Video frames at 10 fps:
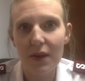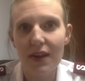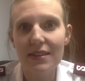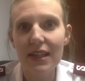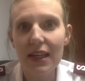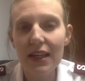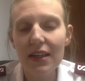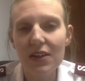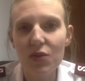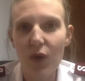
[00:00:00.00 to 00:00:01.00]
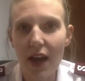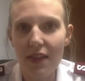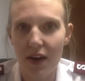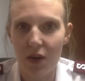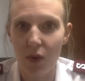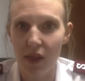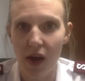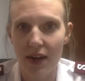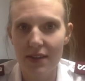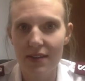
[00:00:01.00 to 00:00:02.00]
because he is right there with
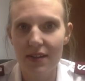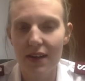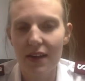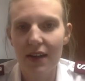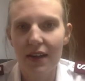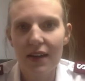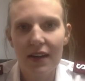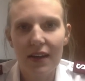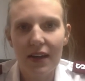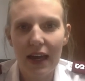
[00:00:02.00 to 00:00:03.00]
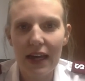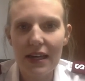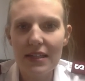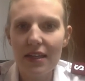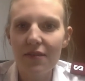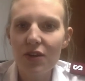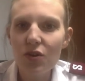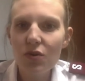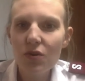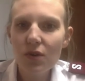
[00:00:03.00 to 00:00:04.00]
us. And if
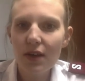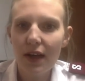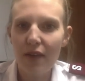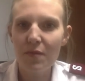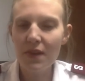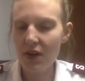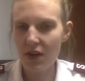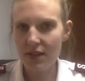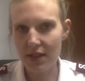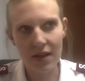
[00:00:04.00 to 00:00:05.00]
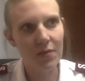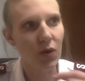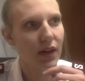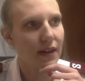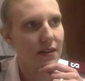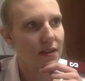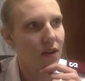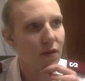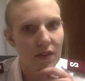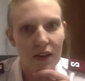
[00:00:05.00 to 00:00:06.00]
you have been there on Sunday mornings
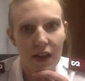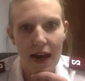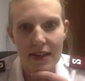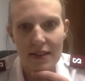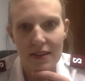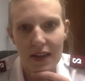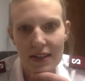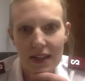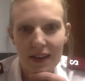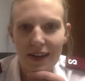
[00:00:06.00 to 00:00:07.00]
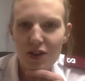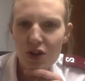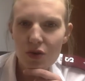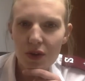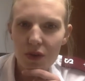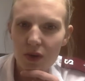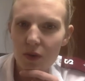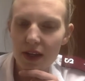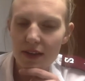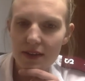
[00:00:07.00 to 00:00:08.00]
over the last, I'd say like 2 or 3
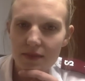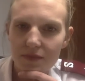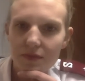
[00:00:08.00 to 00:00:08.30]
weeks,